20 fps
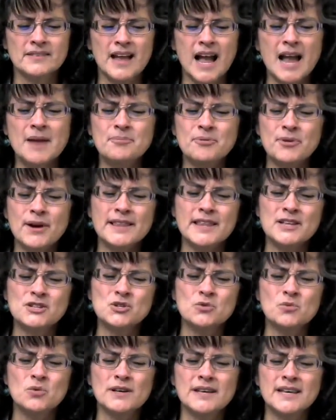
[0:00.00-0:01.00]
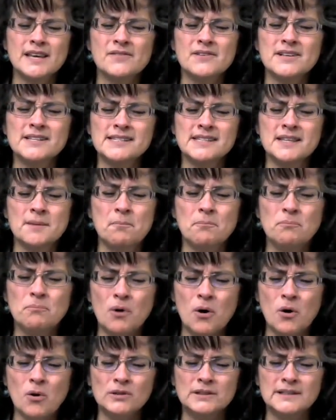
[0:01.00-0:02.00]
I pray that you will give us the
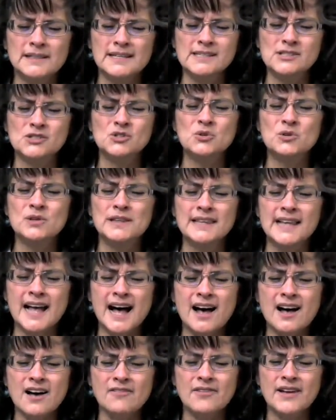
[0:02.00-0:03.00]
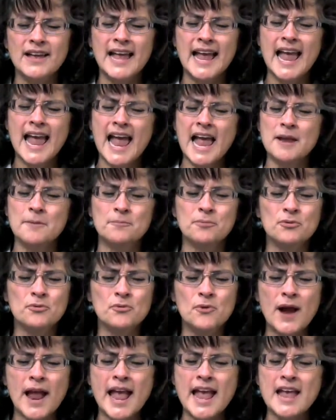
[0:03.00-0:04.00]
boldness to love and
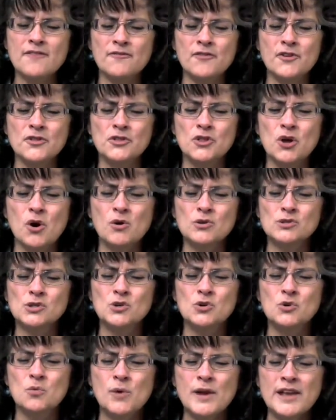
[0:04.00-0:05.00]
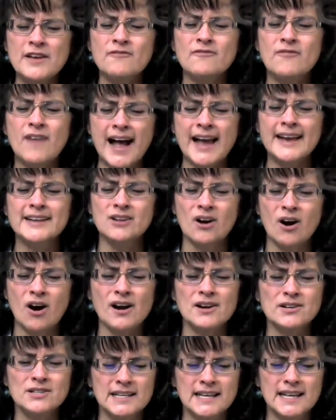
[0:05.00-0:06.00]
pray for those who we find
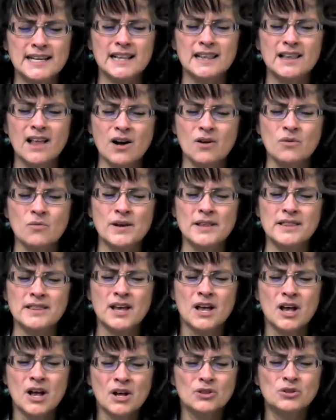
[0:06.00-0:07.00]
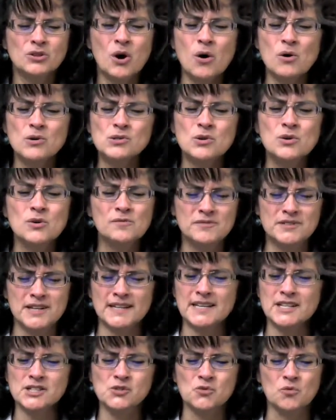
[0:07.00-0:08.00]
hard to get along with, those who've
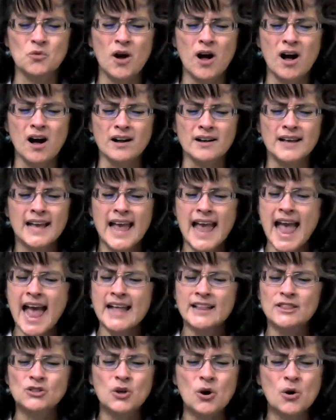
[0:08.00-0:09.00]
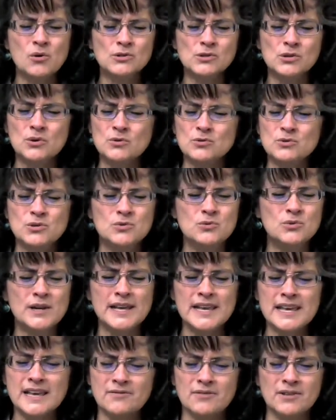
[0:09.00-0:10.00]
done us wrong, and those who do
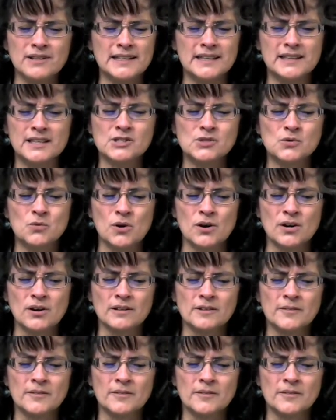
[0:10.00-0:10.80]
evil in this world.